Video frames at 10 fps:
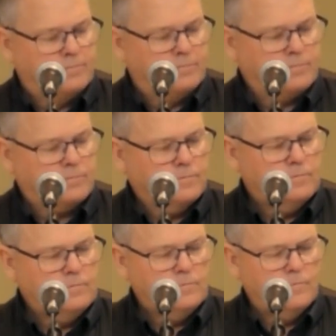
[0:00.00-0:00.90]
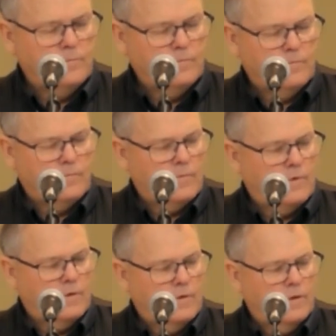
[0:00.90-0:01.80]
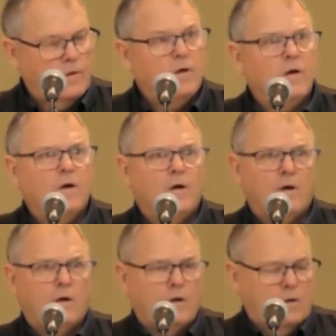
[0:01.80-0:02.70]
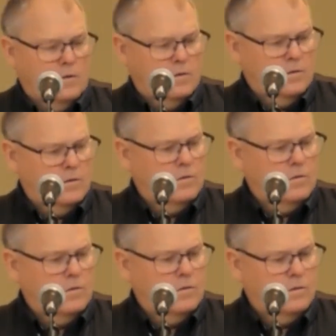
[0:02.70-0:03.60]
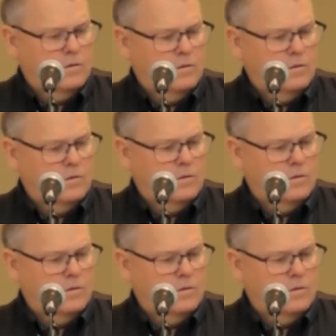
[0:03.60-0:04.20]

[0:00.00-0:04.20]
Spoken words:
No one is speaking in this clip.